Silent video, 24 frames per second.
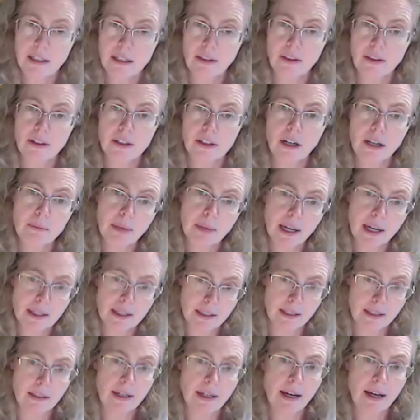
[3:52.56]
in the Donbass
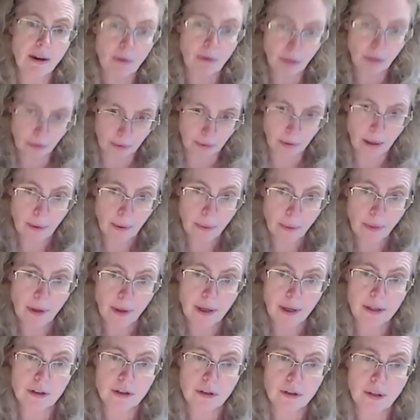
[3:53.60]
and now throughout the
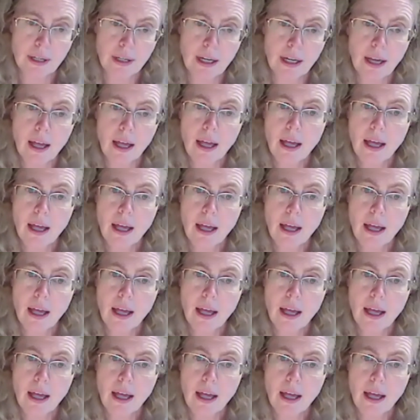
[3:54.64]
country.